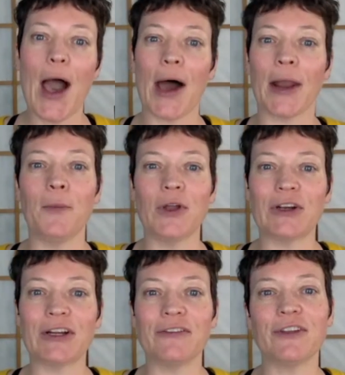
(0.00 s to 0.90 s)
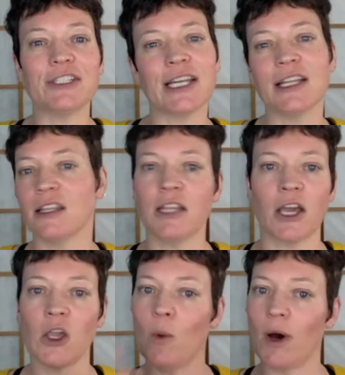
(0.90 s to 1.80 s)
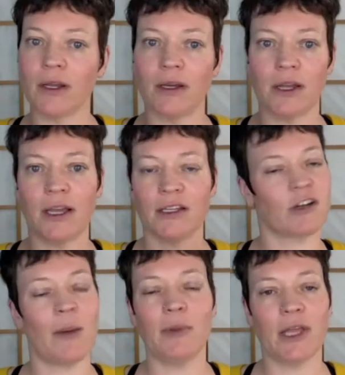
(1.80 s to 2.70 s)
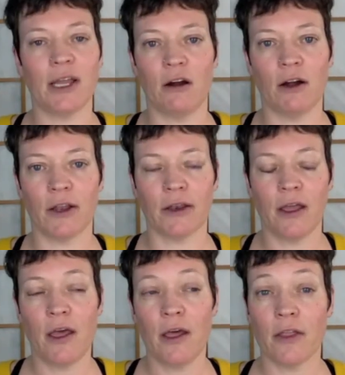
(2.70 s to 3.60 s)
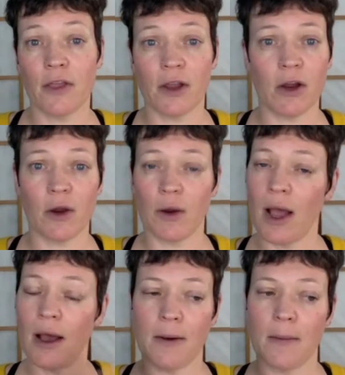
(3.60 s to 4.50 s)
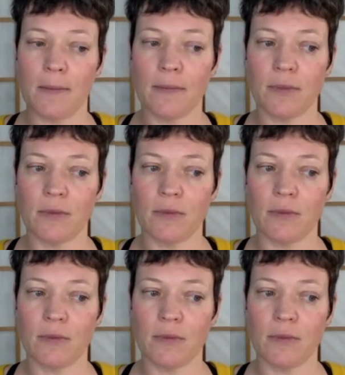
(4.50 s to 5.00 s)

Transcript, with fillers: And I'm wondering if there's anything that you want to extrapolate on their um,